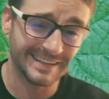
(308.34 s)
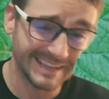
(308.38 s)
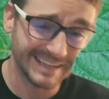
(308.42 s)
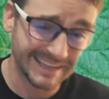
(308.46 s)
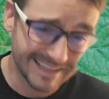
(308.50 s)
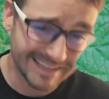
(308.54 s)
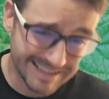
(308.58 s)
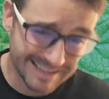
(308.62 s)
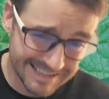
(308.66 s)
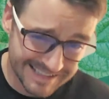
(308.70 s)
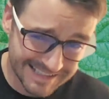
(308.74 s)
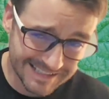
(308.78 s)

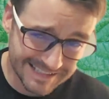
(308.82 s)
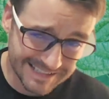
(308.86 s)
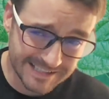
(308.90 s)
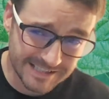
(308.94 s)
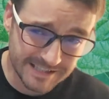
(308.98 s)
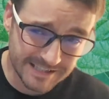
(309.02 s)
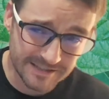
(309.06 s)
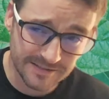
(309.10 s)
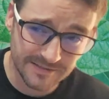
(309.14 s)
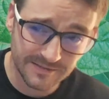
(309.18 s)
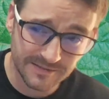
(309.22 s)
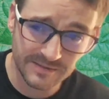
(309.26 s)

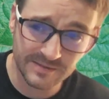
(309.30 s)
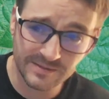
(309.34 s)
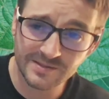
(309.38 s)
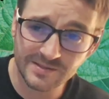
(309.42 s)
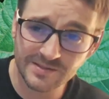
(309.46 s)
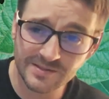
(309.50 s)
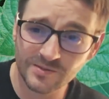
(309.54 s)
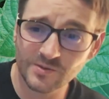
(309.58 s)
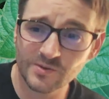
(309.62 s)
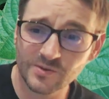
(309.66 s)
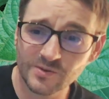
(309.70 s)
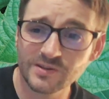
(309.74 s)
easiest
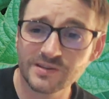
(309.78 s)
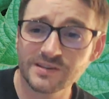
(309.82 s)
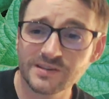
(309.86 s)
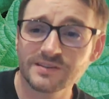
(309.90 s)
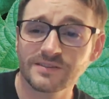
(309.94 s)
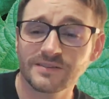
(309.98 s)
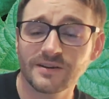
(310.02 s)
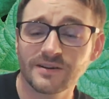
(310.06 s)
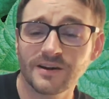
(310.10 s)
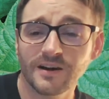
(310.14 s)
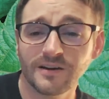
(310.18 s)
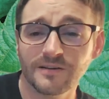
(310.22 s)
to look
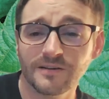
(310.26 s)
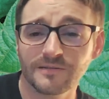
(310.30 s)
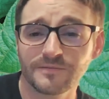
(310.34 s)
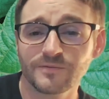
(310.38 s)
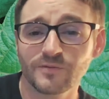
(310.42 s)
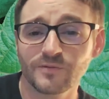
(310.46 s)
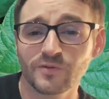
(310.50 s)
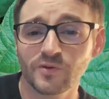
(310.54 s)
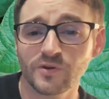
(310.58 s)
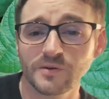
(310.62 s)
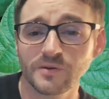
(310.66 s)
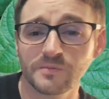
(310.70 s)

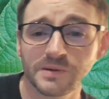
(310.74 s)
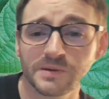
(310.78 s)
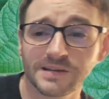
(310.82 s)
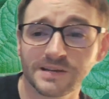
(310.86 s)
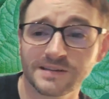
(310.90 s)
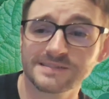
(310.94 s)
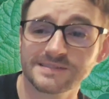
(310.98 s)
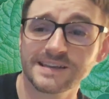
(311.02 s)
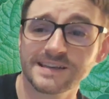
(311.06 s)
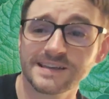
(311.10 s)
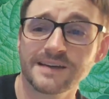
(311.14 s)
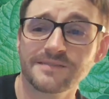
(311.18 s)
for
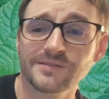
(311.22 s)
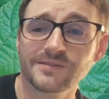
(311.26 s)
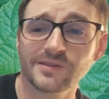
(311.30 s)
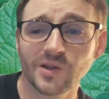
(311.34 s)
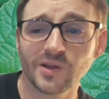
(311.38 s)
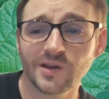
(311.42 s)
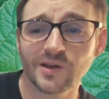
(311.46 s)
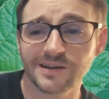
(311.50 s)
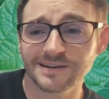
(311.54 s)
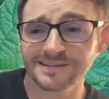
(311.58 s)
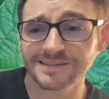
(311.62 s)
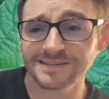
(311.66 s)
because they have a
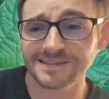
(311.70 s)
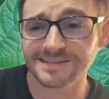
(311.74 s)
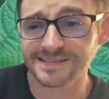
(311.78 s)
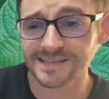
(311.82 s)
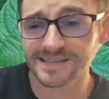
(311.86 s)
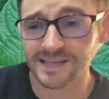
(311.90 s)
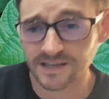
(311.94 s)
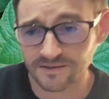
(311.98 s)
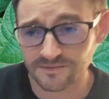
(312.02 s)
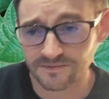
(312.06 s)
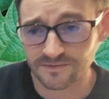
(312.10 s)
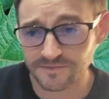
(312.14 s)
lot of
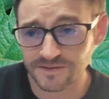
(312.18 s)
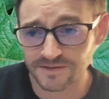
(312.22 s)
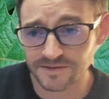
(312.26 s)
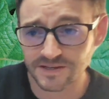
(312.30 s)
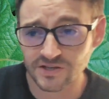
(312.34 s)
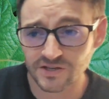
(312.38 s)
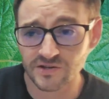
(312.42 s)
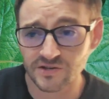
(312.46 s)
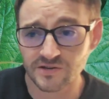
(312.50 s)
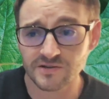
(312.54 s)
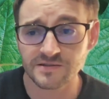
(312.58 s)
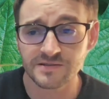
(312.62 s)
distinct
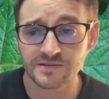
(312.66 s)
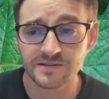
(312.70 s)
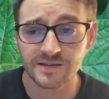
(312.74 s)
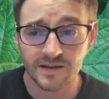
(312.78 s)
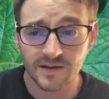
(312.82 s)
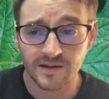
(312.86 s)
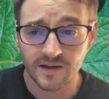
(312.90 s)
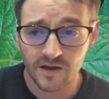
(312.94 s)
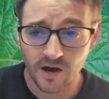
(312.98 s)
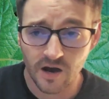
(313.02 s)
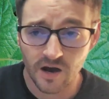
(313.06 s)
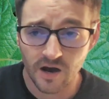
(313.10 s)
features.
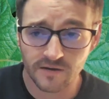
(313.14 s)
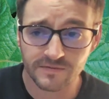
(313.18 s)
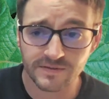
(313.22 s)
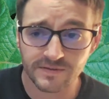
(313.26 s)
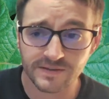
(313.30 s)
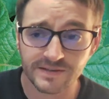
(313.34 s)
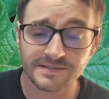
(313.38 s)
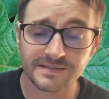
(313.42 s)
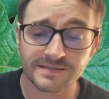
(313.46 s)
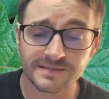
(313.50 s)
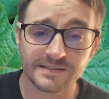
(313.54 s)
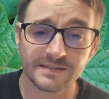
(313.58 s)

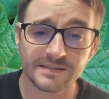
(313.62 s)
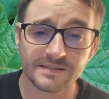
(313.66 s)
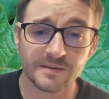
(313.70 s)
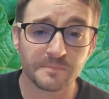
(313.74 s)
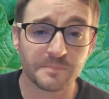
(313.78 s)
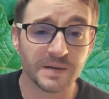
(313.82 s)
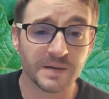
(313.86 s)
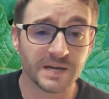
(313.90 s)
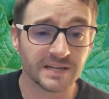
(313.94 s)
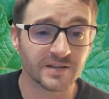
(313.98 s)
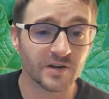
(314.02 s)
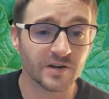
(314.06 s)
Obviously, the
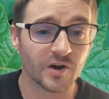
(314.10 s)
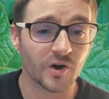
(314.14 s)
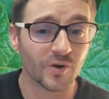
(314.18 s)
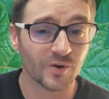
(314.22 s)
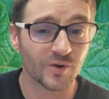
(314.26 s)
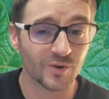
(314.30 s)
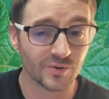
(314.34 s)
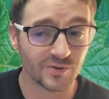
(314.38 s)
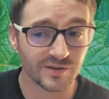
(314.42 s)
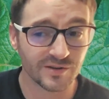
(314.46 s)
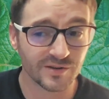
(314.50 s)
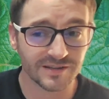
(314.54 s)
big
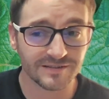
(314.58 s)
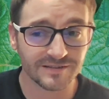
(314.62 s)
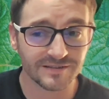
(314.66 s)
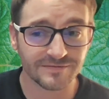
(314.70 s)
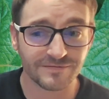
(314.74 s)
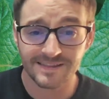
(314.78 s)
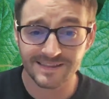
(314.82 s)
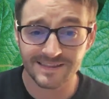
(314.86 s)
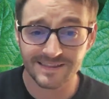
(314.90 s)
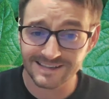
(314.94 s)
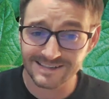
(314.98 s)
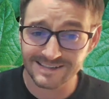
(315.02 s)
oak
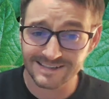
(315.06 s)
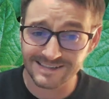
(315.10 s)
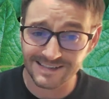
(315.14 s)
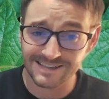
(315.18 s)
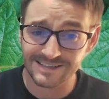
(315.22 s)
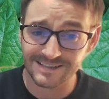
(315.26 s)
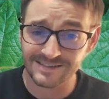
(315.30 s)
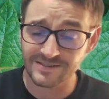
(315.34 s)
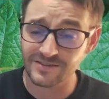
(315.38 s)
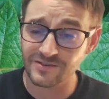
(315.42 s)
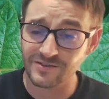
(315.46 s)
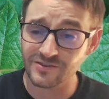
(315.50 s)
leaf, these
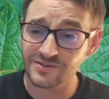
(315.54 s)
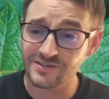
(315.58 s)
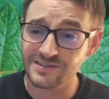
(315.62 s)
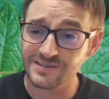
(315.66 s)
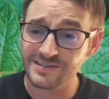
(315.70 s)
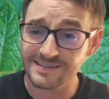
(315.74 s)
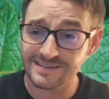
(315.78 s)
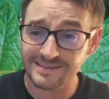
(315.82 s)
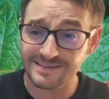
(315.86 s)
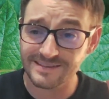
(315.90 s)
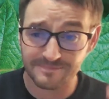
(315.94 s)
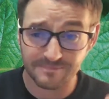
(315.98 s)
things are
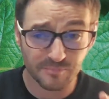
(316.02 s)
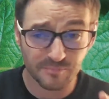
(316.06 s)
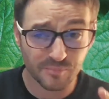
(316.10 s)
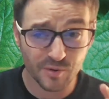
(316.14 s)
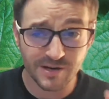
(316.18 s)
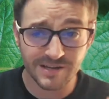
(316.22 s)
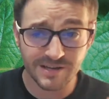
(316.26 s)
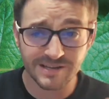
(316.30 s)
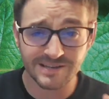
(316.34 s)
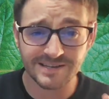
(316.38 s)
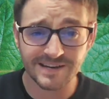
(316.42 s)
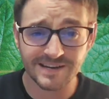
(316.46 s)

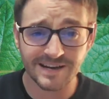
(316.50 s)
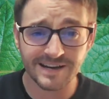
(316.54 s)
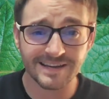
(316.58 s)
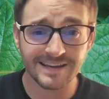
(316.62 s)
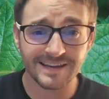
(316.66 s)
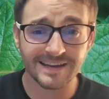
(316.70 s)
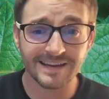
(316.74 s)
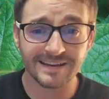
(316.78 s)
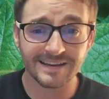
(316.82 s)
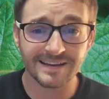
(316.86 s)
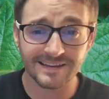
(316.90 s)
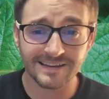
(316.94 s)
pretty
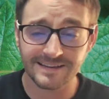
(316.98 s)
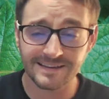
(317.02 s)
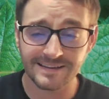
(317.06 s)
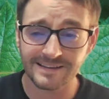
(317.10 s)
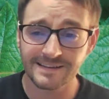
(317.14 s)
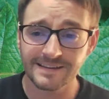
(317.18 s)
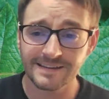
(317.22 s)
gigantic,